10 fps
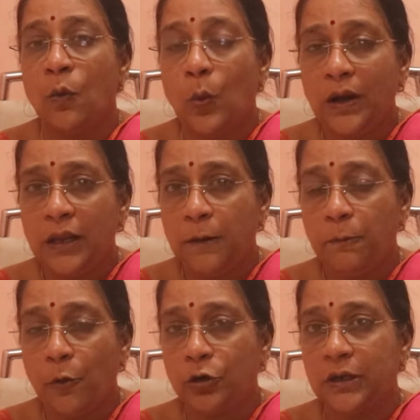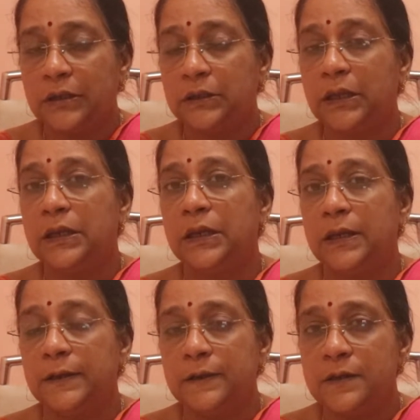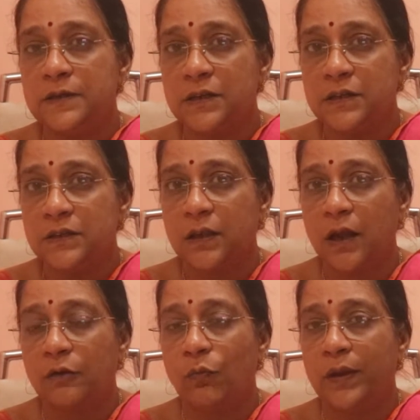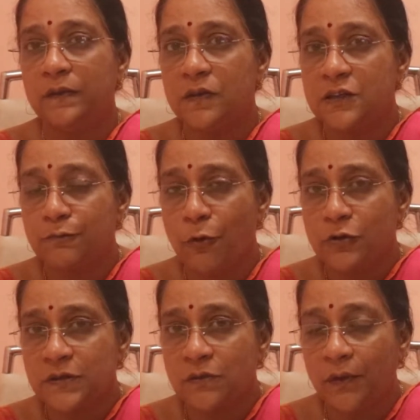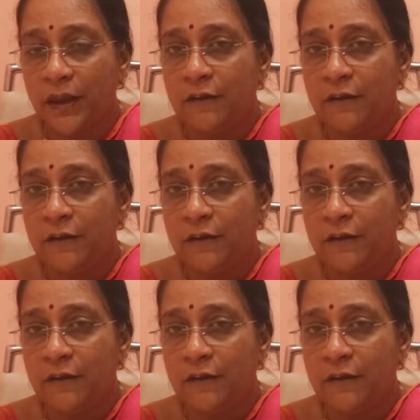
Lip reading: One important thing in this is that when this positive